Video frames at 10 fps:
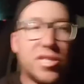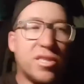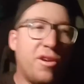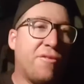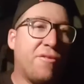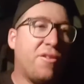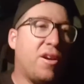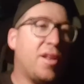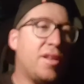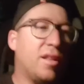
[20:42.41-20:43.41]
He's so
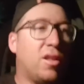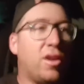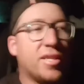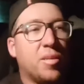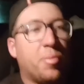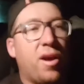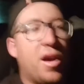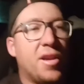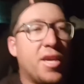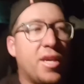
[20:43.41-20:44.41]
fun, likes to
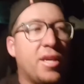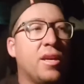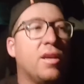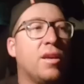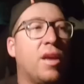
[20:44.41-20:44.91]
party,